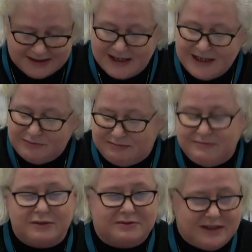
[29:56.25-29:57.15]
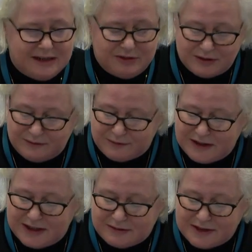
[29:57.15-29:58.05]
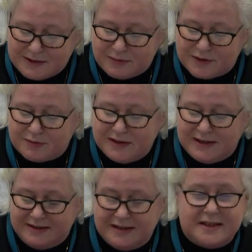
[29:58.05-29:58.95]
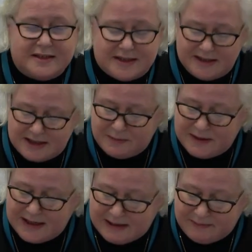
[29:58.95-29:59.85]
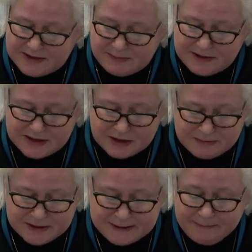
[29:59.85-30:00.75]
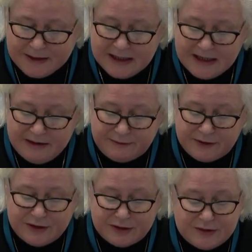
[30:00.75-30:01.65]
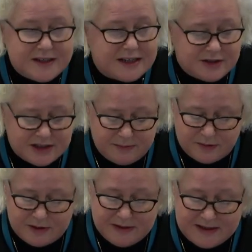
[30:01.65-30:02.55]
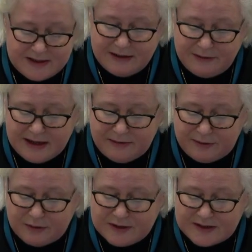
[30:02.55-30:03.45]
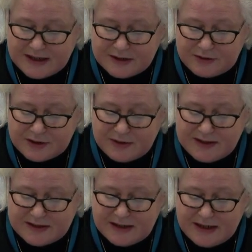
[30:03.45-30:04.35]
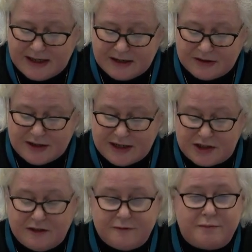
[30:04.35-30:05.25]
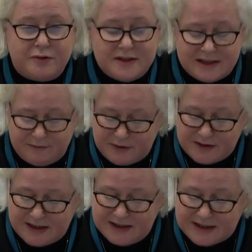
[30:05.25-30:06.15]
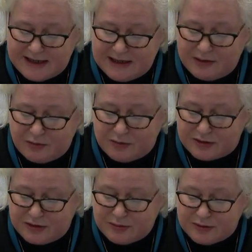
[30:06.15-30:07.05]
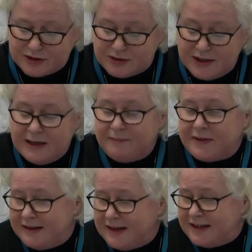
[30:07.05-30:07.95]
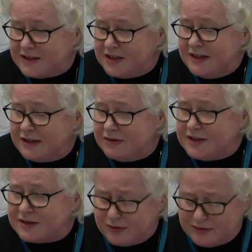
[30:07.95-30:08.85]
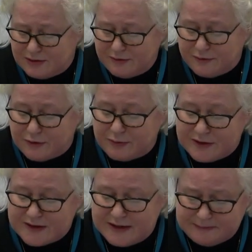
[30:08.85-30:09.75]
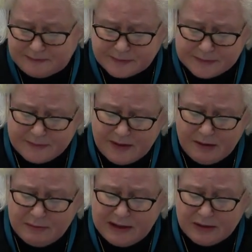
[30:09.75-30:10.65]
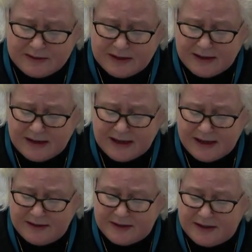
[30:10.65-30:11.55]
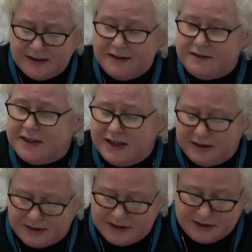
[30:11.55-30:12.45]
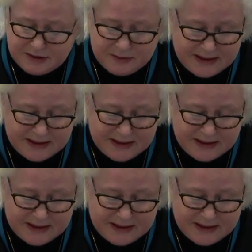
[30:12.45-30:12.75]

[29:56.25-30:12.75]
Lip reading: for the multinational dominated sectors if we take that longer view. So it's, the outturn for the year, I suppose, is still be determined. For the other sectors, the more domestically focused sectors, we see a contraction of 0.7% quarter on quarter, and actually an increase of growth there of 4%